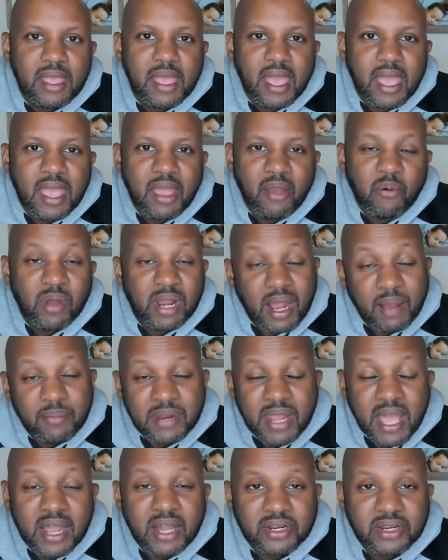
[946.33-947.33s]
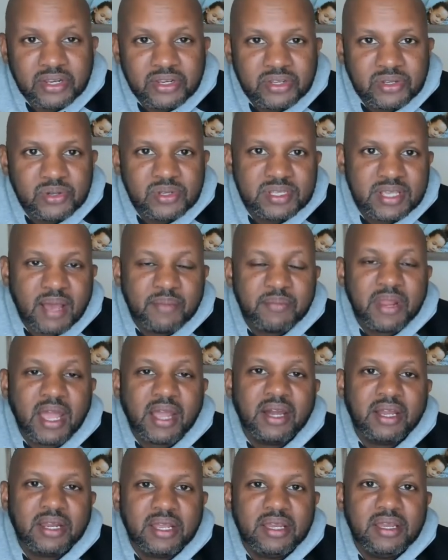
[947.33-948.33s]
and what I'm not going to do is I'm not
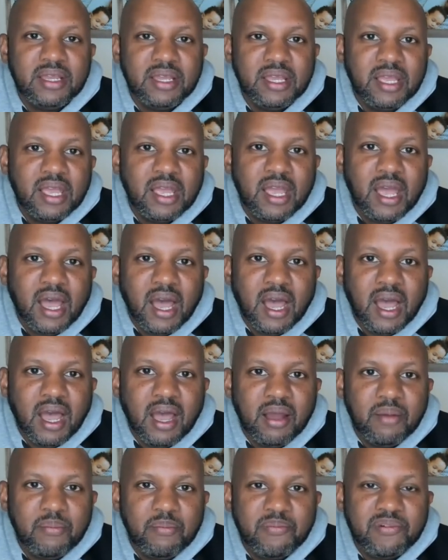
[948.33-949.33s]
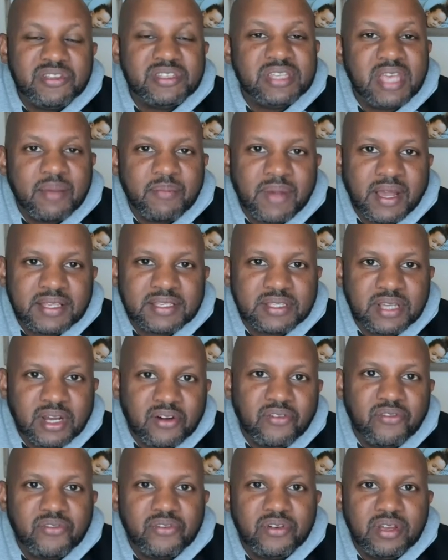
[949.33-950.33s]
going to present
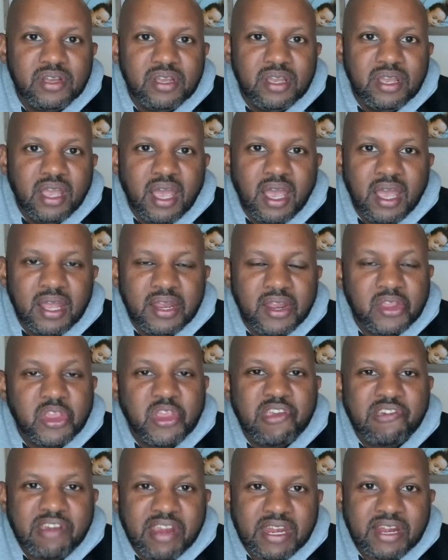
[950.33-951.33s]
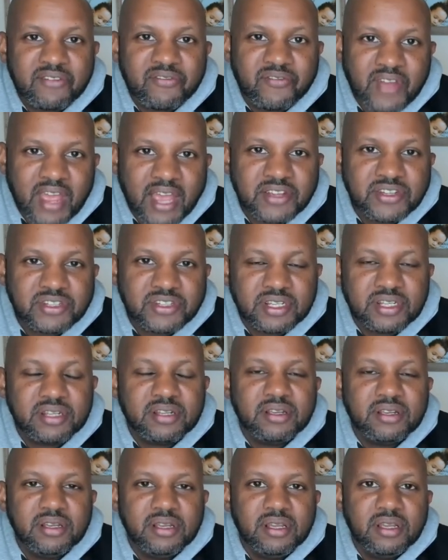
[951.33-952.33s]
myself in a curated fashion.
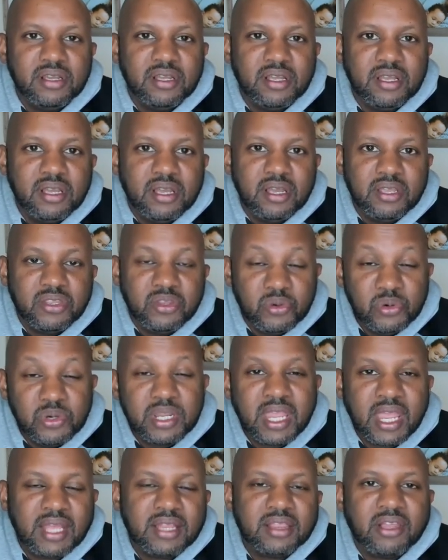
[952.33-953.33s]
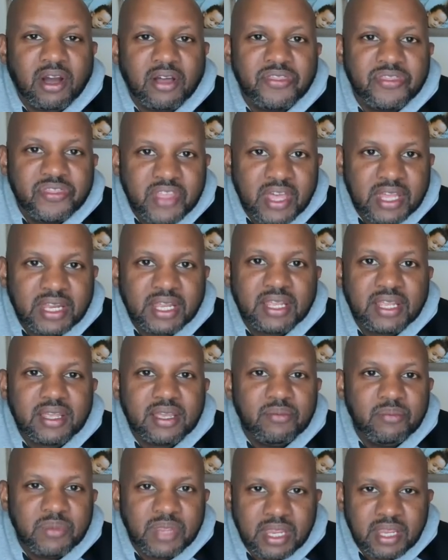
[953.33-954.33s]
You will get the authentic
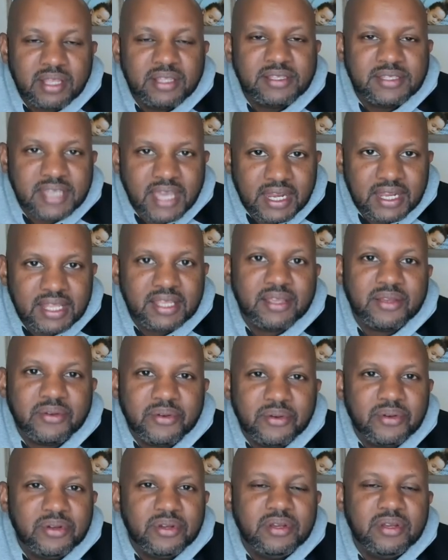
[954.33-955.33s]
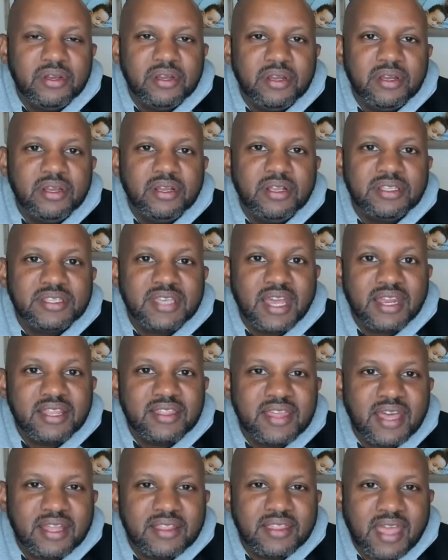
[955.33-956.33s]
me, Teddy. Teddy
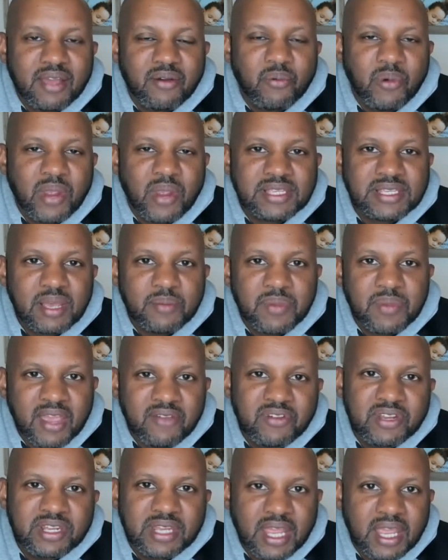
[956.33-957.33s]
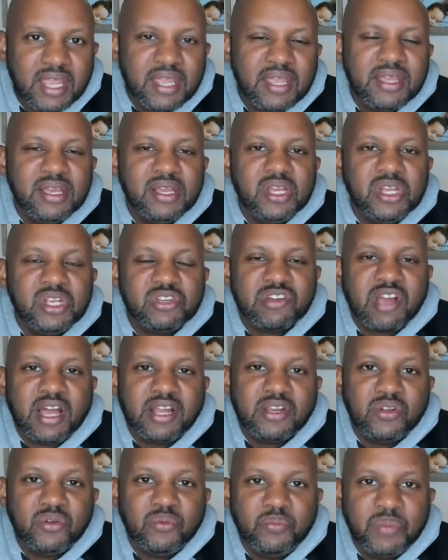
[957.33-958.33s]
that wakes up every day
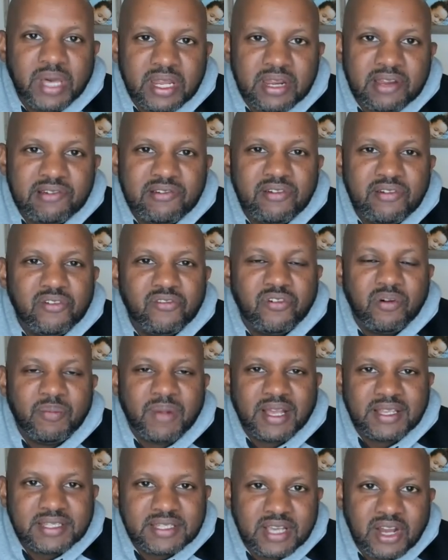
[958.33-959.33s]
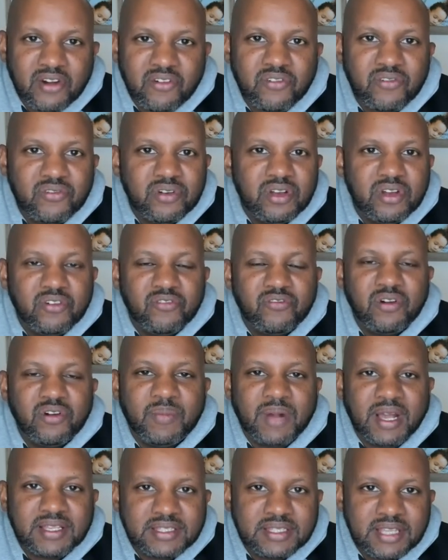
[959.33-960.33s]
trying to do better for myself, for
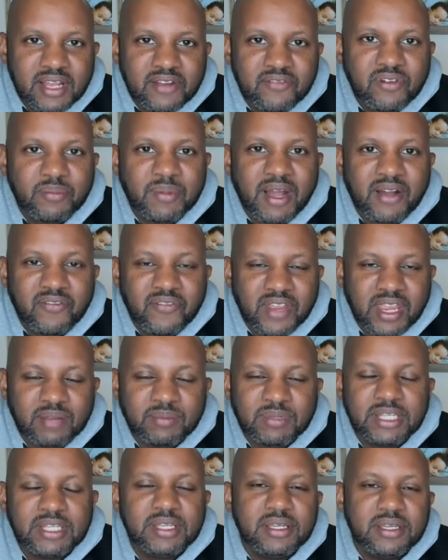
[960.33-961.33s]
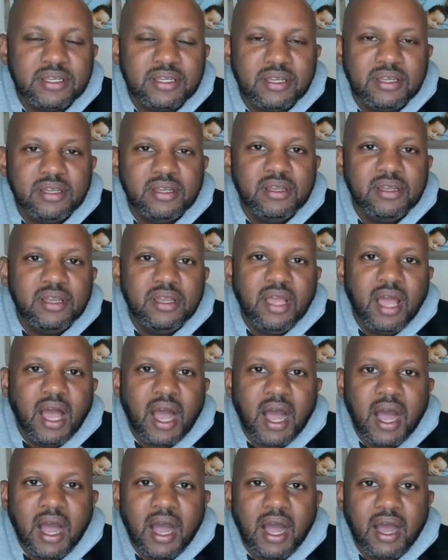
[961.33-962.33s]
son, for my family.
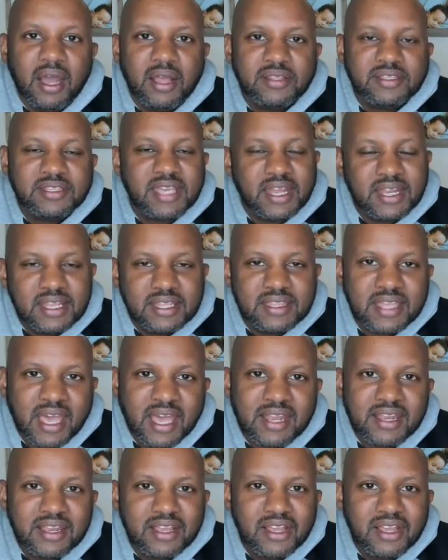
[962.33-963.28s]
Teddy that